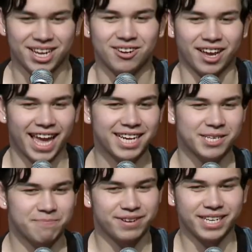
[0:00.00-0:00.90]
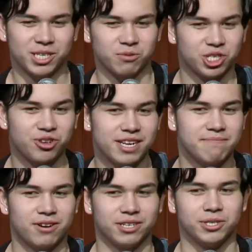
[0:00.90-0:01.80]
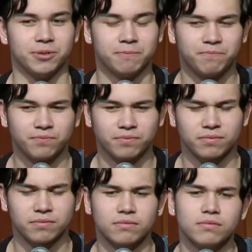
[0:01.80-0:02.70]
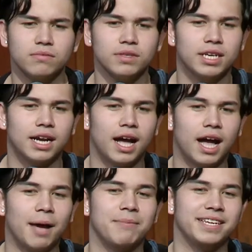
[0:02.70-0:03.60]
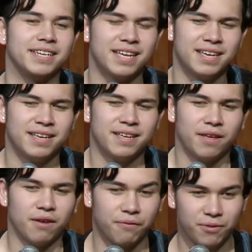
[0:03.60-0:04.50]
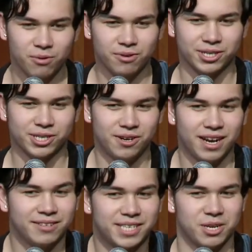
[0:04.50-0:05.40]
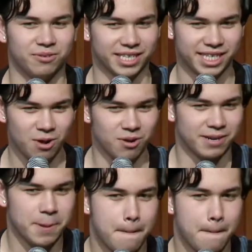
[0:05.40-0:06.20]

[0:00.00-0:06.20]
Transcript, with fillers: make it look extra pretty so it truly embodies you. I mean, if you were a song, I'd sing you in the shower.